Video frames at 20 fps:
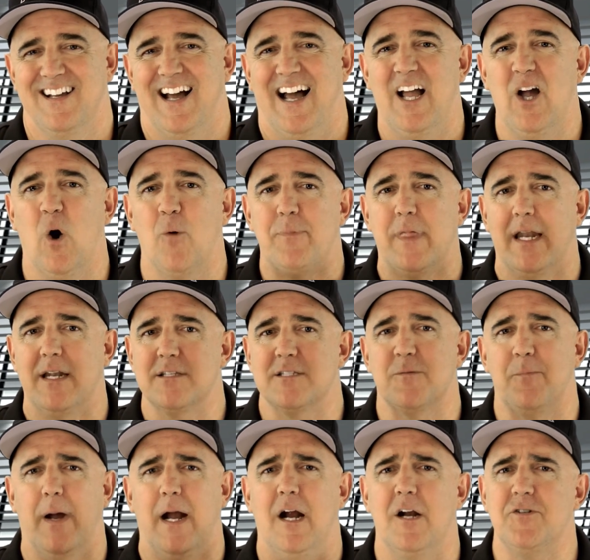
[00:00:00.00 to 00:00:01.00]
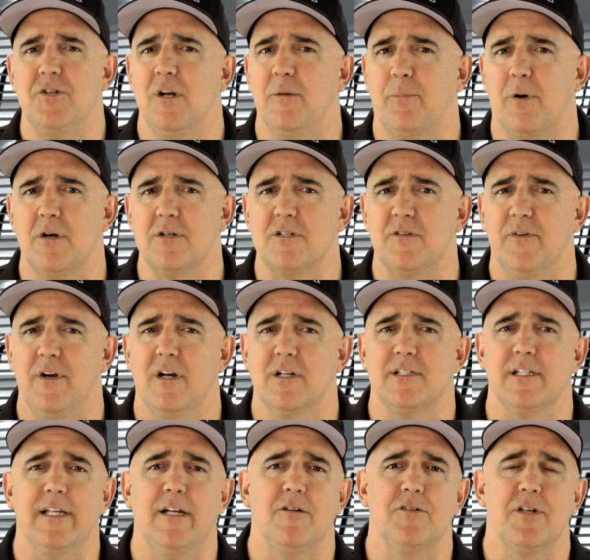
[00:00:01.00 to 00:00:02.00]
I hope that inspires you to persevere
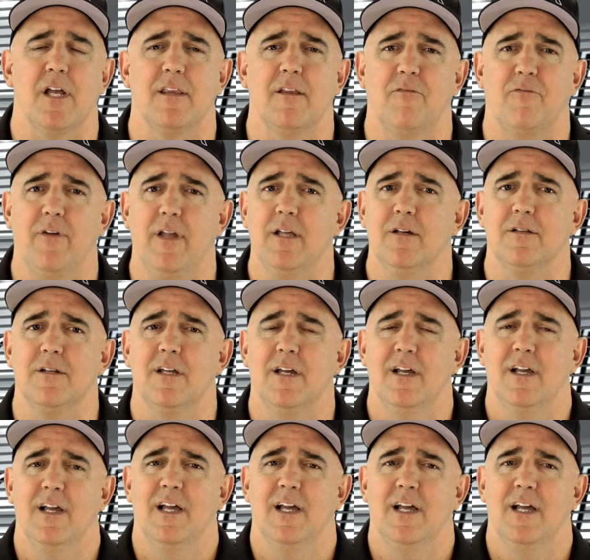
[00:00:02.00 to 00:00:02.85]
as leaders on the field.